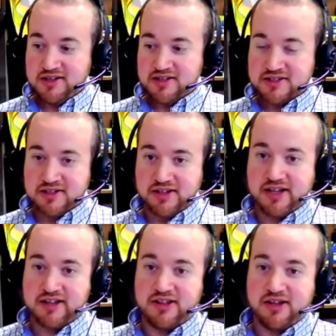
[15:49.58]
to
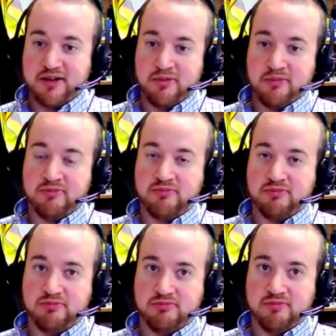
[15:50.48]
let them
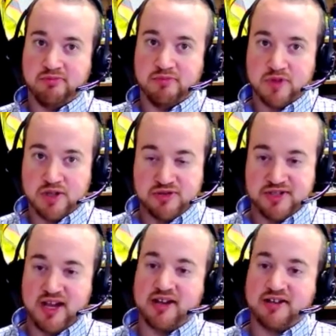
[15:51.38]
use
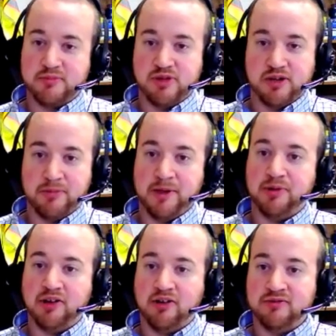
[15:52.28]
that to bring
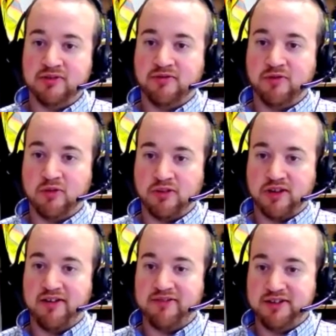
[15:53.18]
people over for the
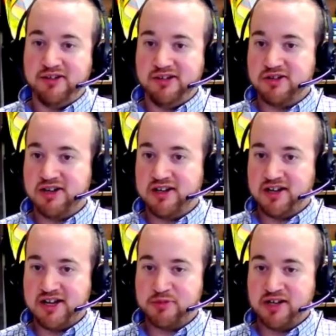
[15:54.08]
heavy duty training
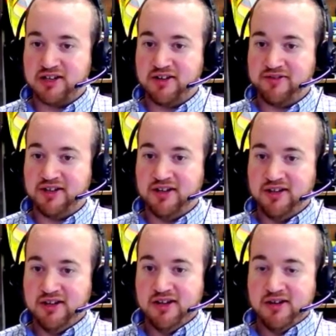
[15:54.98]
aspect of it.
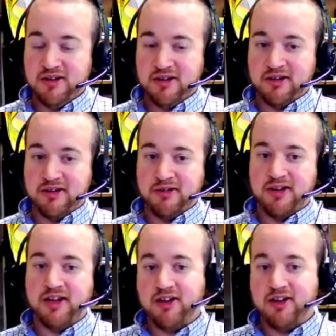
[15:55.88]

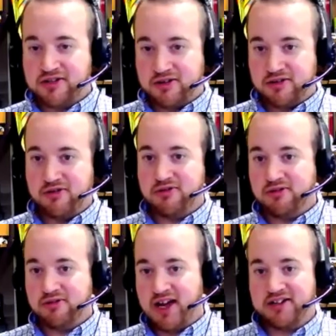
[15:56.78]
And also
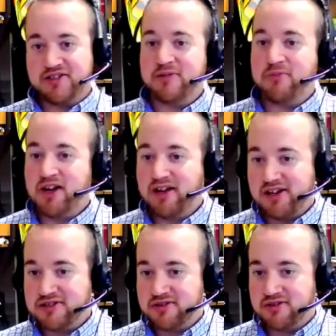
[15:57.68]
I can send my
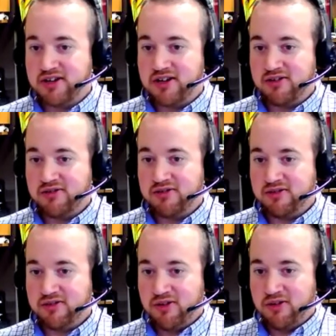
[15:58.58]
guys through there,
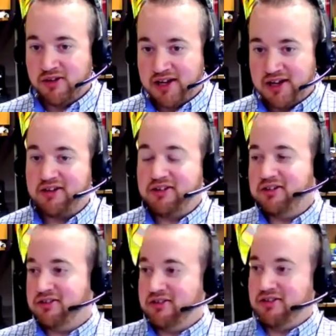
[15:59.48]

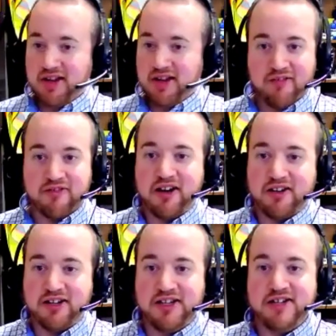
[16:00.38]
and I've got
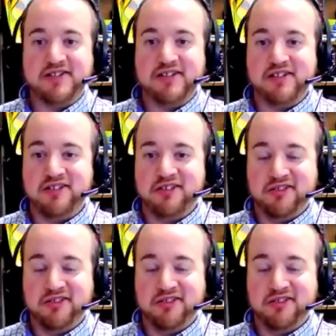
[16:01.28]
an easy